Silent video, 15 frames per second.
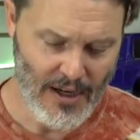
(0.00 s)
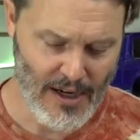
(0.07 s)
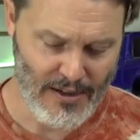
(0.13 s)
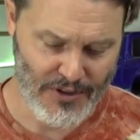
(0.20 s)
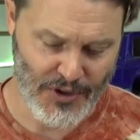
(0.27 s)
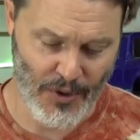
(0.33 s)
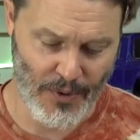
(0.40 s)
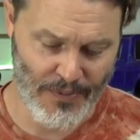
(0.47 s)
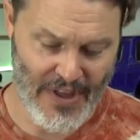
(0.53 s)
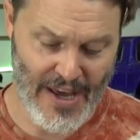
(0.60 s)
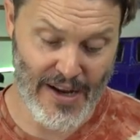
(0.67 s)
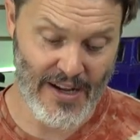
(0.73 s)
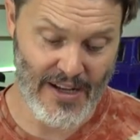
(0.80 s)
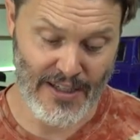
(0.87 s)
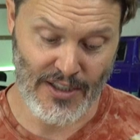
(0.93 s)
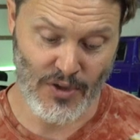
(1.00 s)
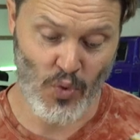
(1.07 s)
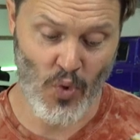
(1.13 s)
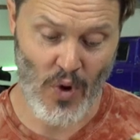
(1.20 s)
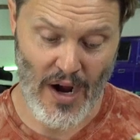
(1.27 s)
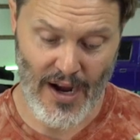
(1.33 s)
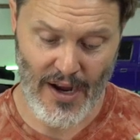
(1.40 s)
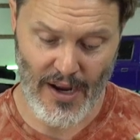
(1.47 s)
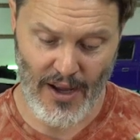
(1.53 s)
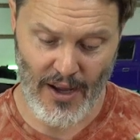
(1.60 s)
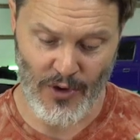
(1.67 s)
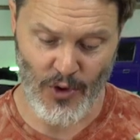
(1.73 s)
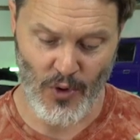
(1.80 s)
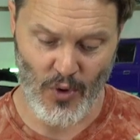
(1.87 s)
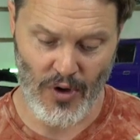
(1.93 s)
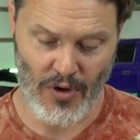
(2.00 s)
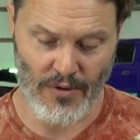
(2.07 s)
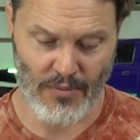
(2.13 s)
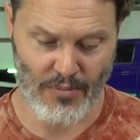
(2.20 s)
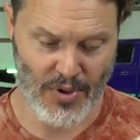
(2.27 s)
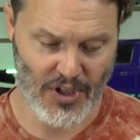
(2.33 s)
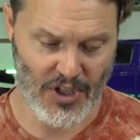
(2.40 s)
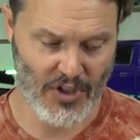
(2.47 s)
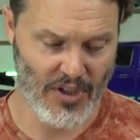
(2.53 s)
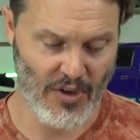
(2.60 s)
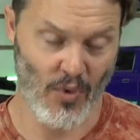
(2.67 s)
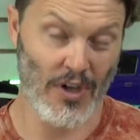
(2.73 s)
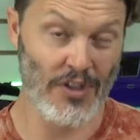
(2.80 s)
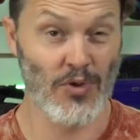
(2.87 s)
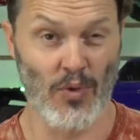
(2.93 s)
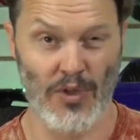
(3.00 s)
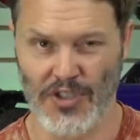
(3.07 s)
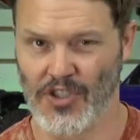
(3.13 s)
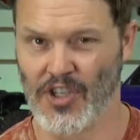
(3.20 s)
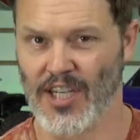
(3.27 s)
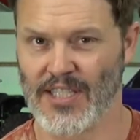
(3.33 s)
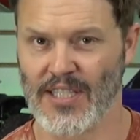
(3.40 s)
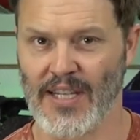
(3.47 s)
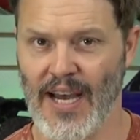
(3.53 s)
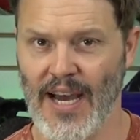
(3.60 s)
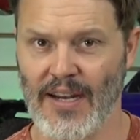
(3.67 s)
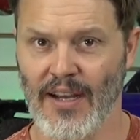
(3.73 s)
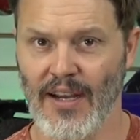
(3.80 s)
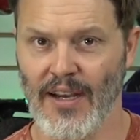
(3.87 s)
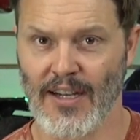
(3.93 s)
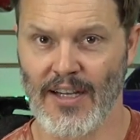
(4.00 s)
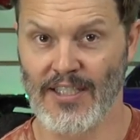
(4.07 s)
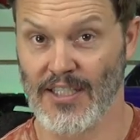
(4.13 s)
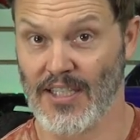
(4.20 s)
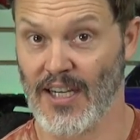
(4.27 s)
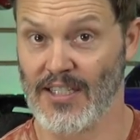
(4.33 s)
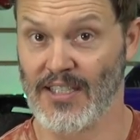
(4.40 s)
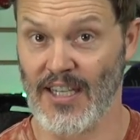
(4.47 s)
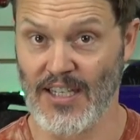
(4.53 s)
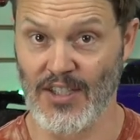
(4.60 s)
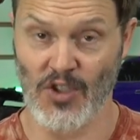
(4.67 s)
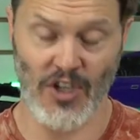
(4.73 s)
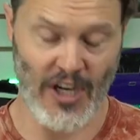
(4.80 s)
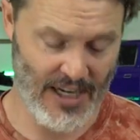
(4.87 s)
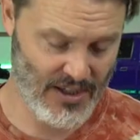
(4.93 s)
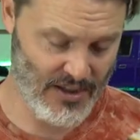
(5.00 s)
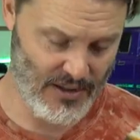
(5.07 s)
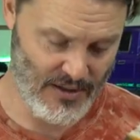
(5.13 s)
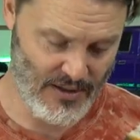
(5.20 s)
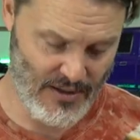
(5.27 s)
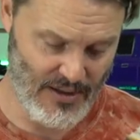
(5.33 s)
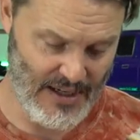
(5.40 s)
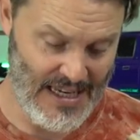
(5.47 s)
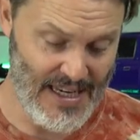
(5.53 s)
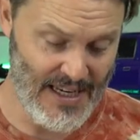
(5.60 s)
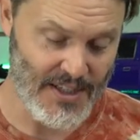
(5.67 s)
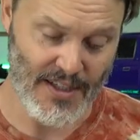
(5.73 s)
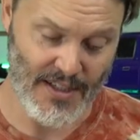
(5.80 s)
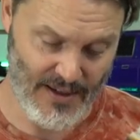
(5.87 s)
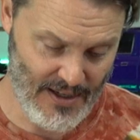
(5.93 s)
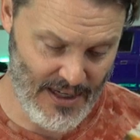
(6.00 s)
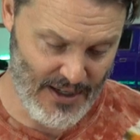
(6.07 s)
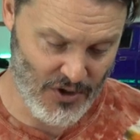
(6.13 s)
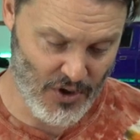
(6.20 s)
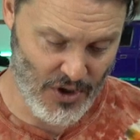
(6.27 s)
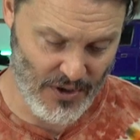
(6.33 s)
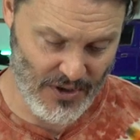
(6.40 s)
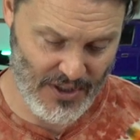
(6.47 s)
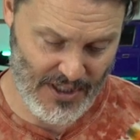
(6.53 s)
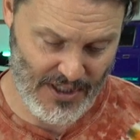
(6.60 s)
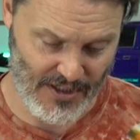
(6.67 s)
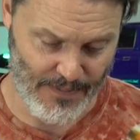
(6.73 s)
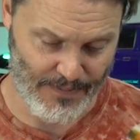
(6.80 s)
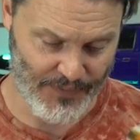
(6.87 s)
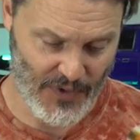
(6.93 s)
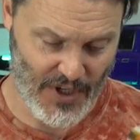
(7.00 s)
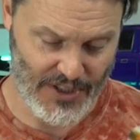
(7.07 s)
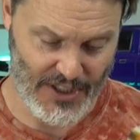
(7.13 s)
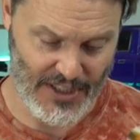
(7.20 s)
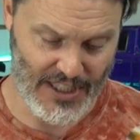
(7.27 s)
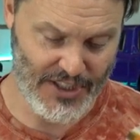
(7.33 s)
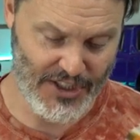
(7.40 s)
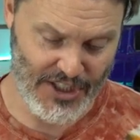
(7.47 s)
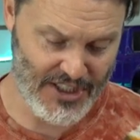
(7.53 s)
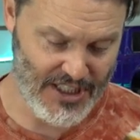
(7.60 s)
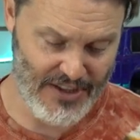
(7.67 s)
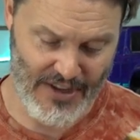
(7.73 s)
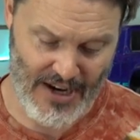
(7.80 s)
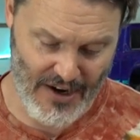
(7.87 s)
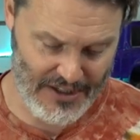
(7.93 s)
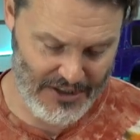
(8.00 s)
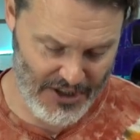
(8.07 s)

Uh, so that is why you would potentially want to adjust that because it does inject heat into your system because it's just sitting there.